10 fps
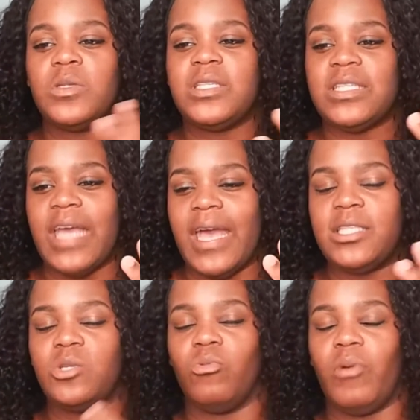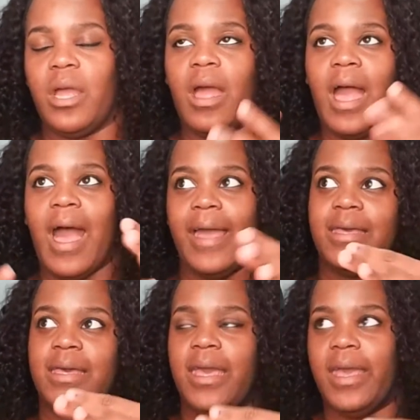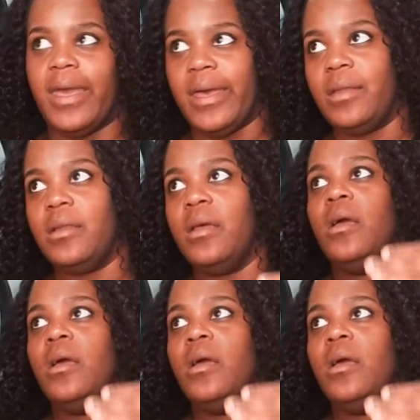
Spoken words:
set to where I can